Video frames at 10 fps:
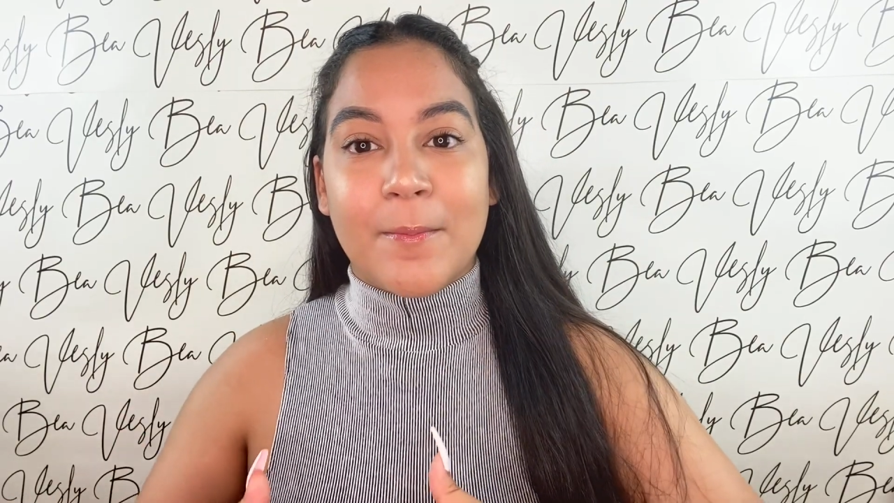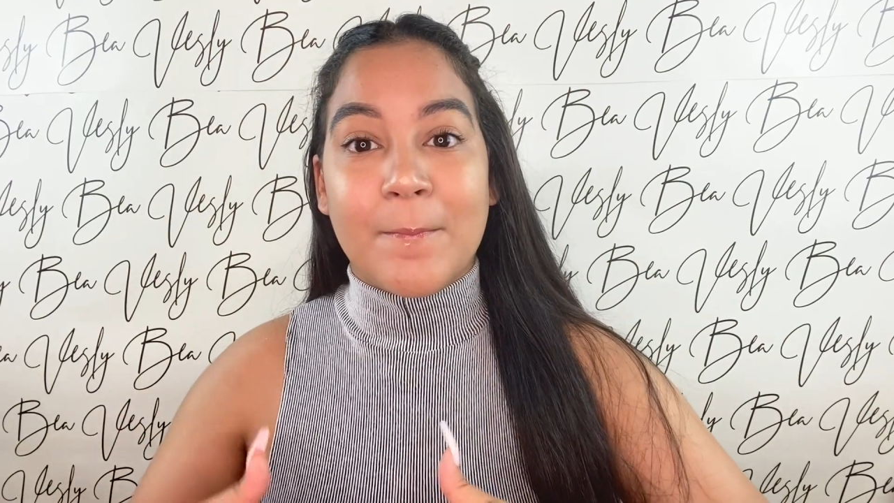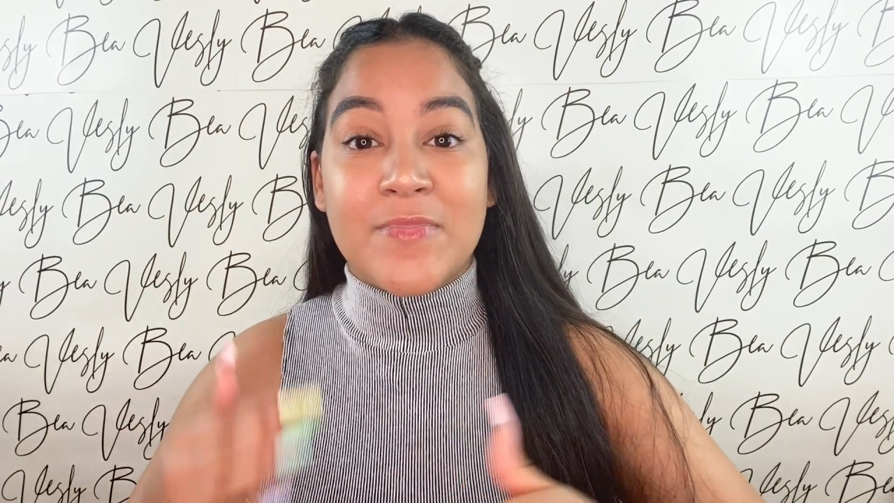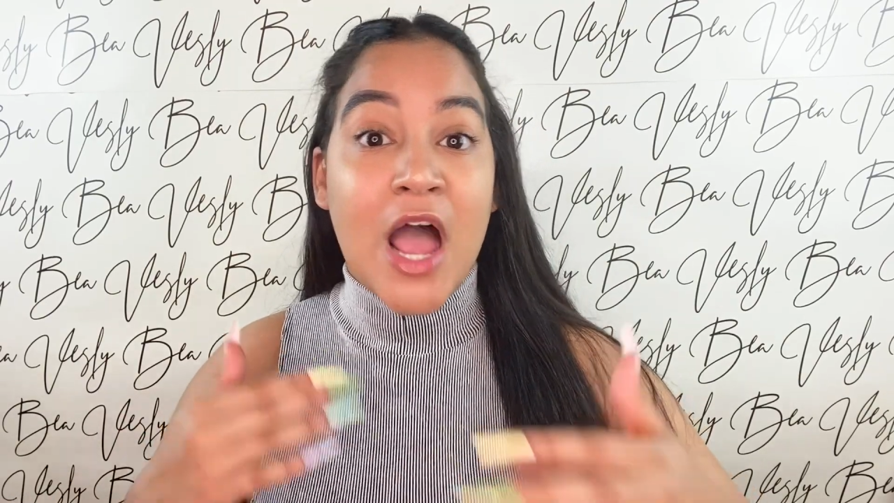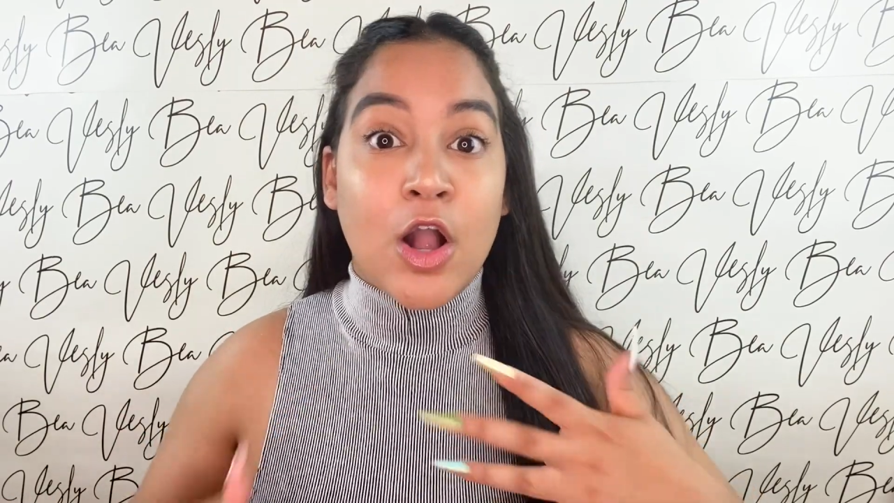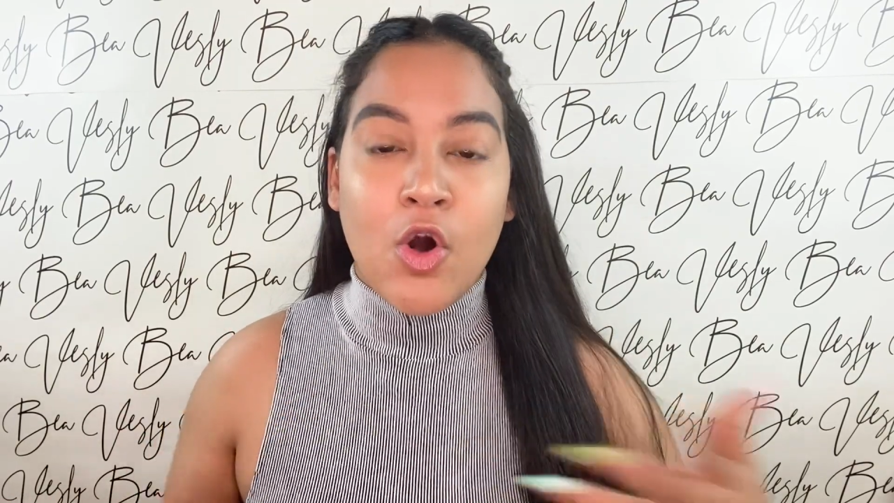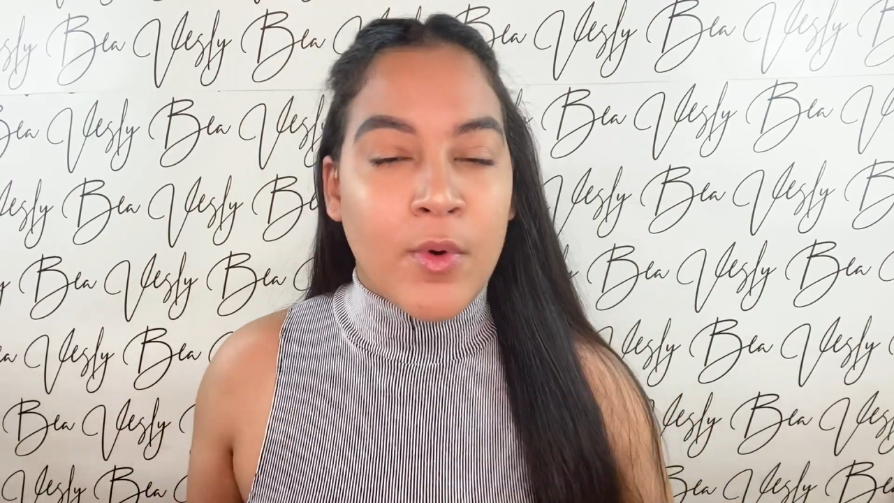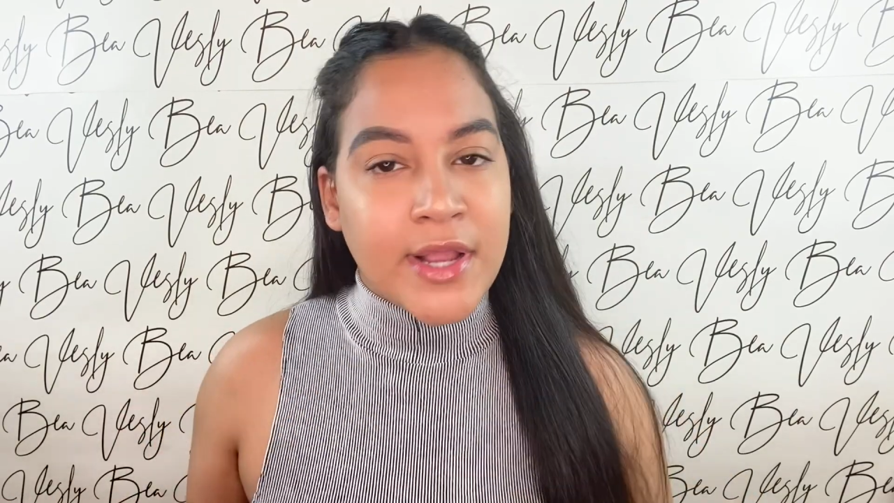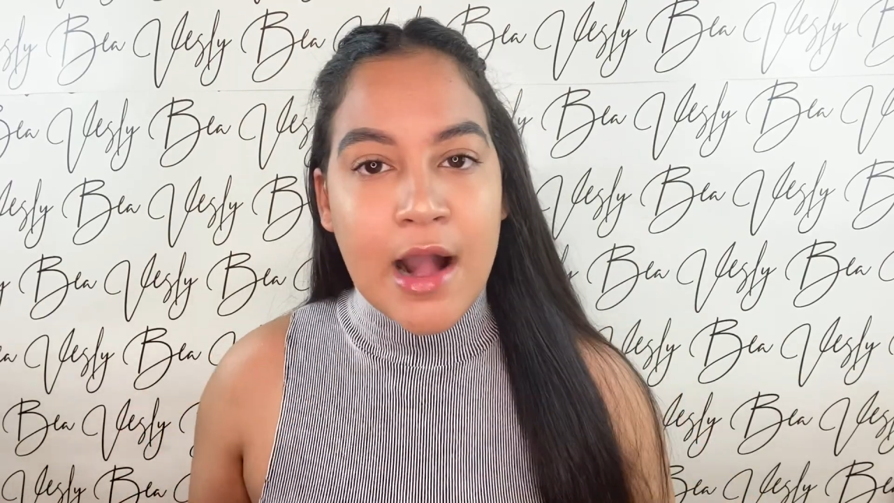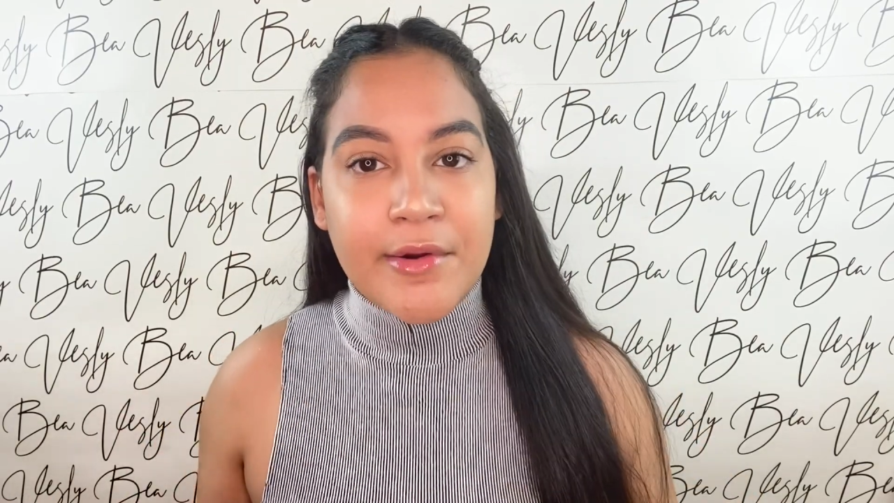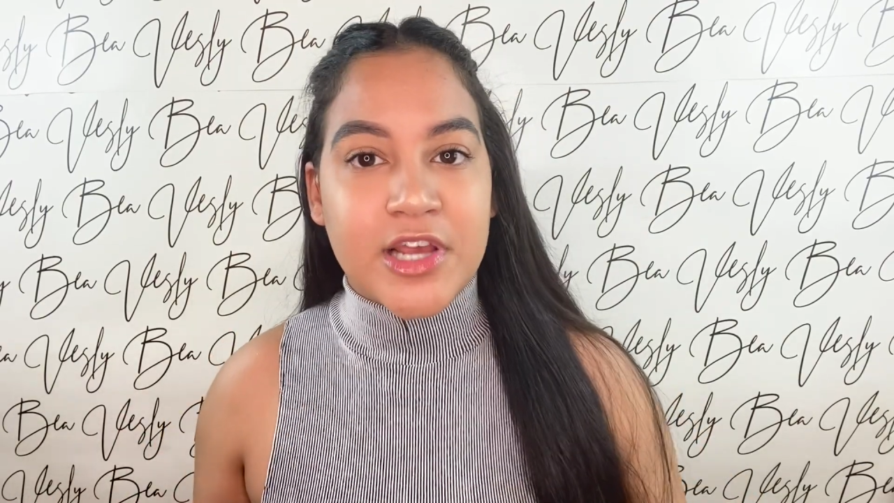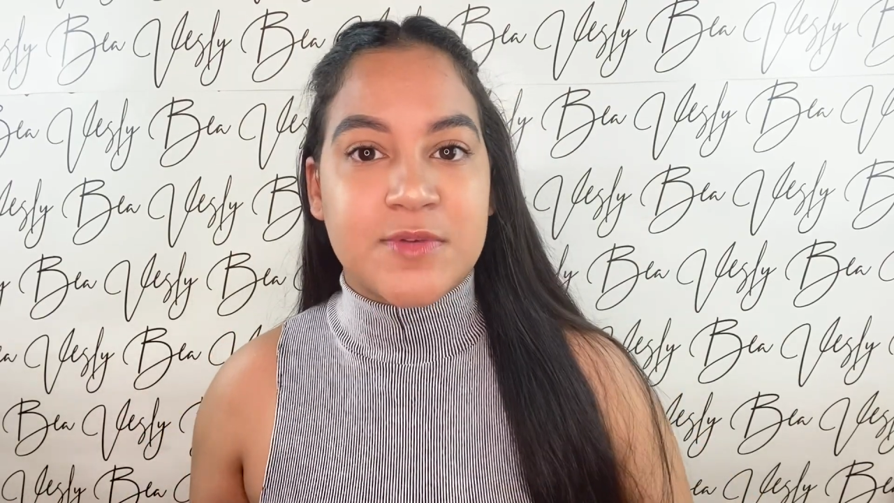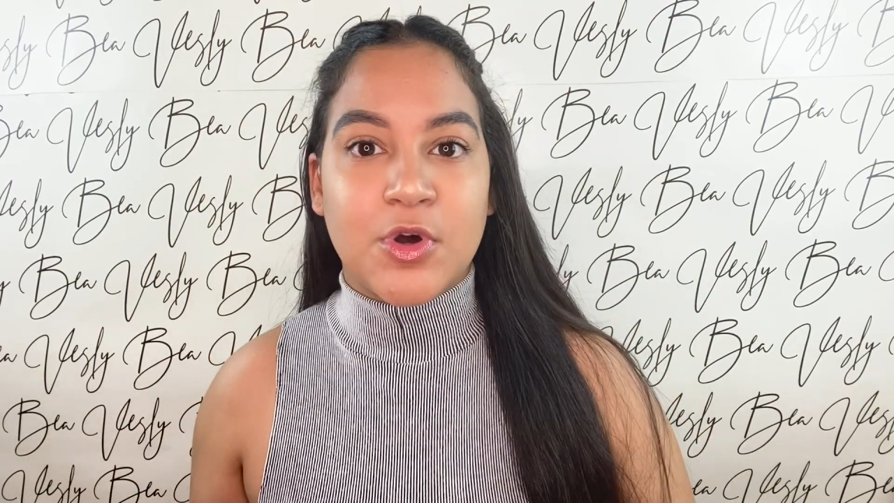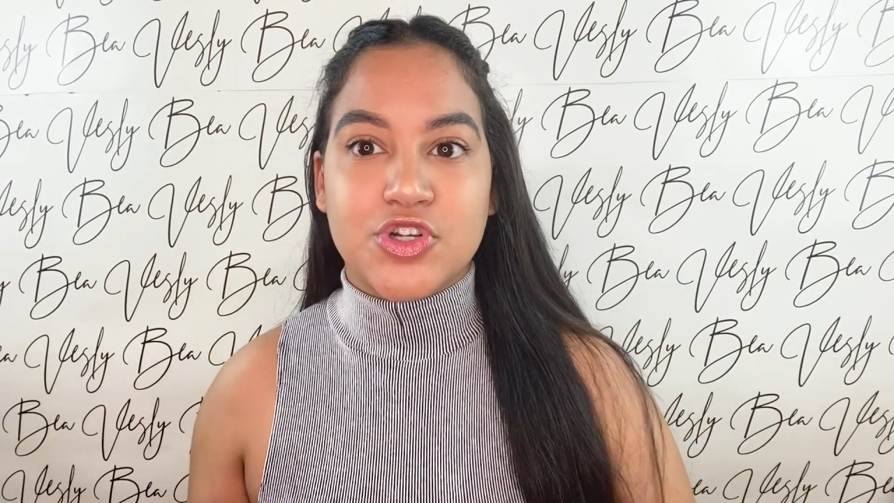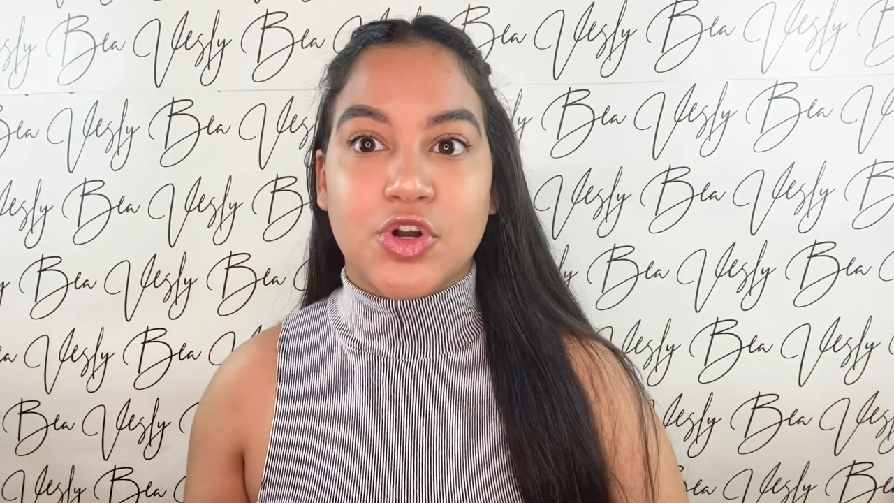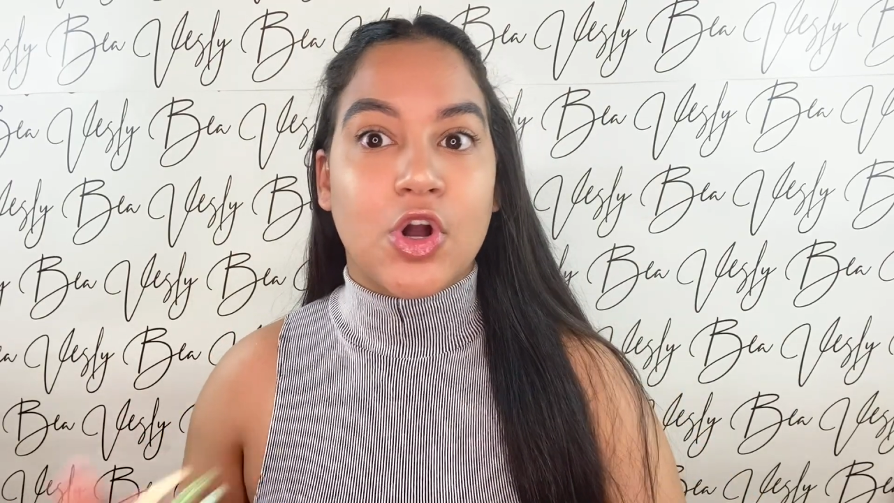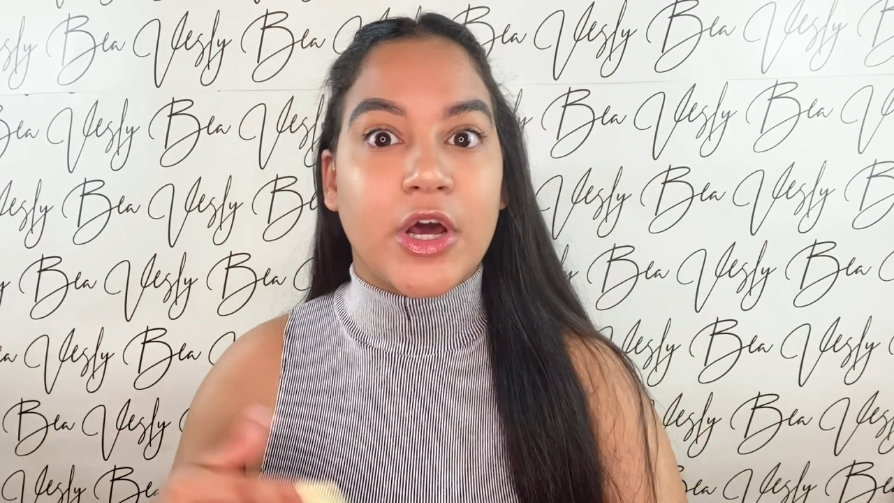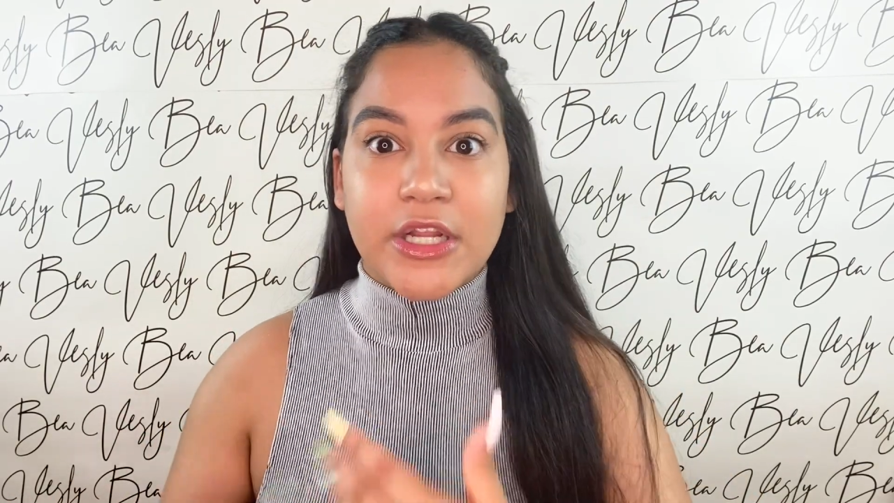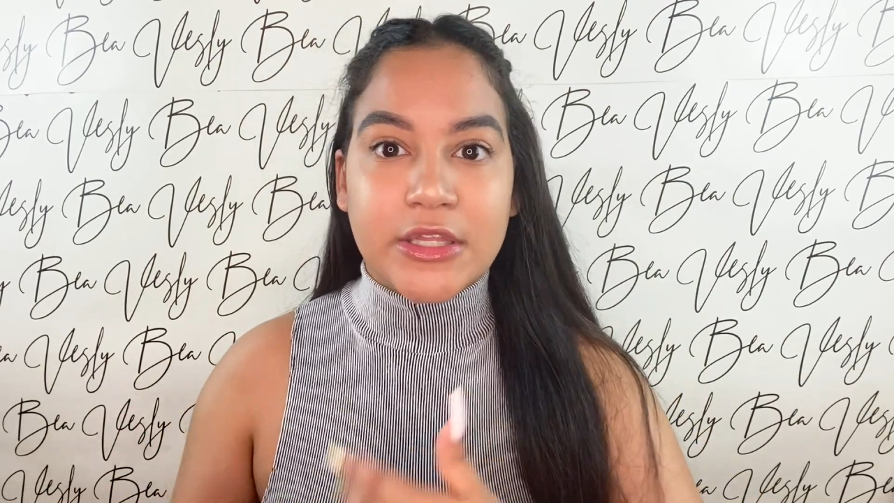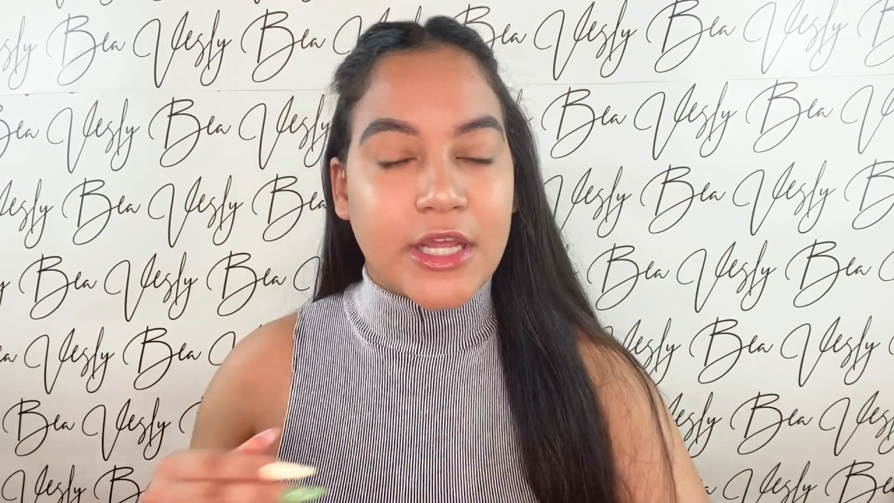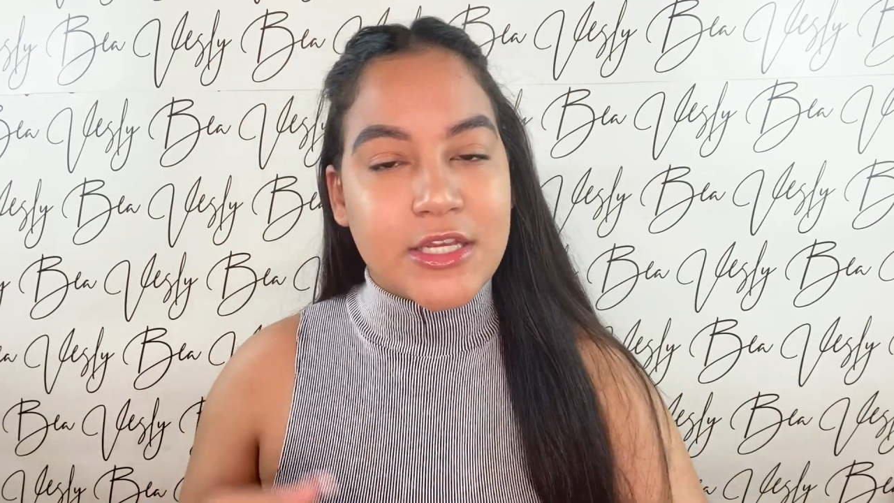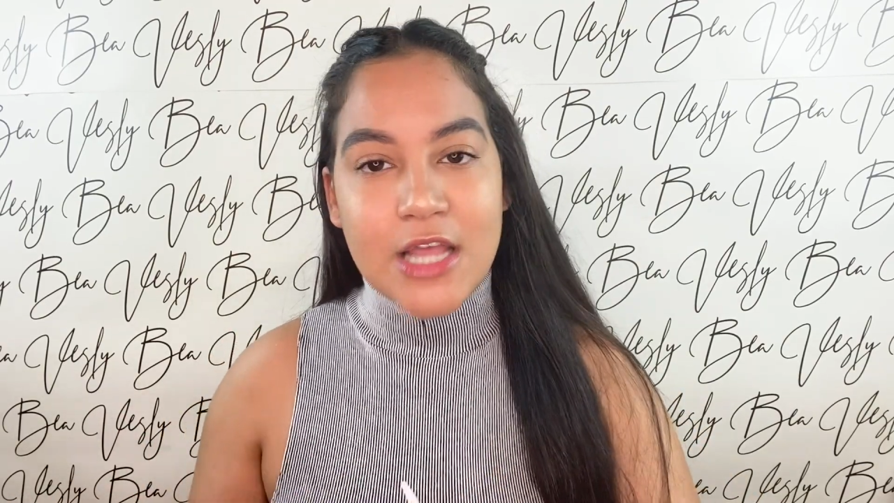not going out as much or cutting things